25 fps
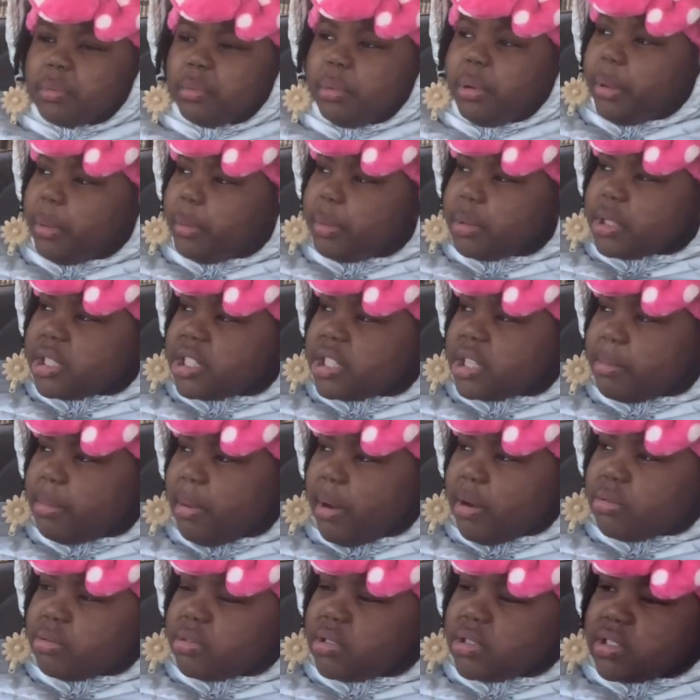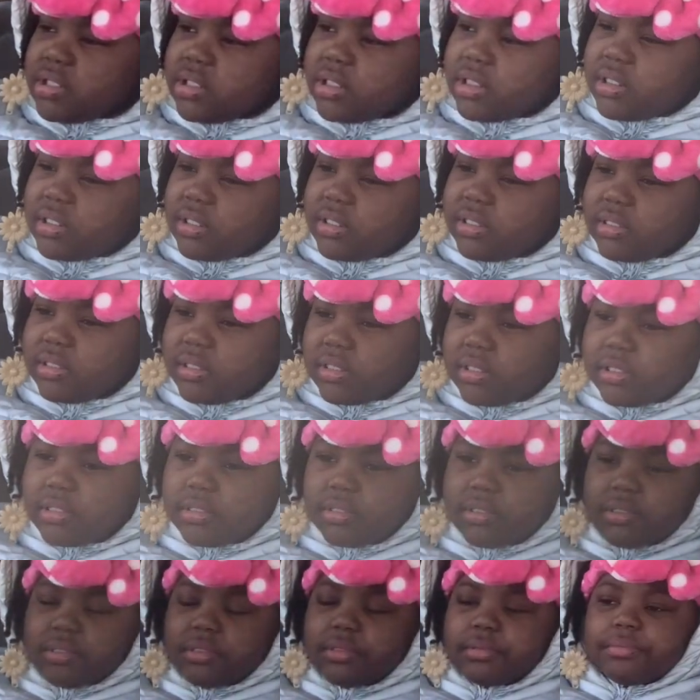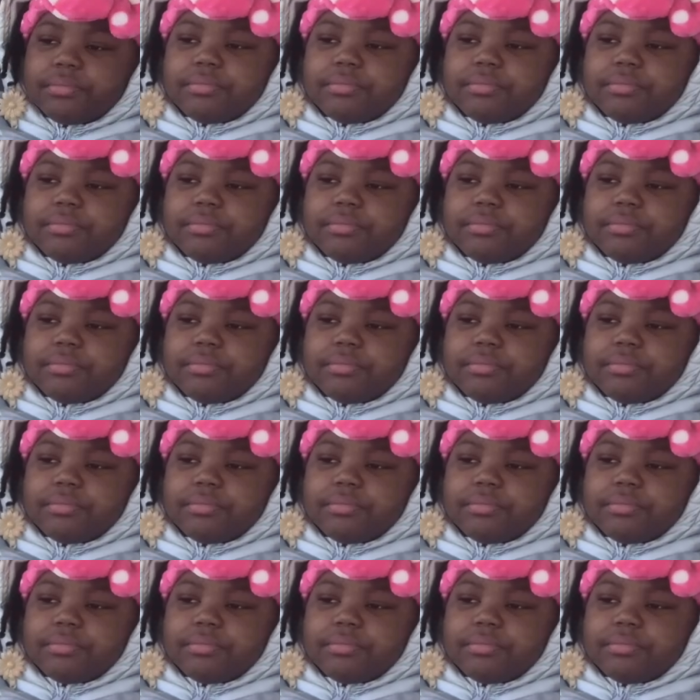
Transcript: we were supposed to, um,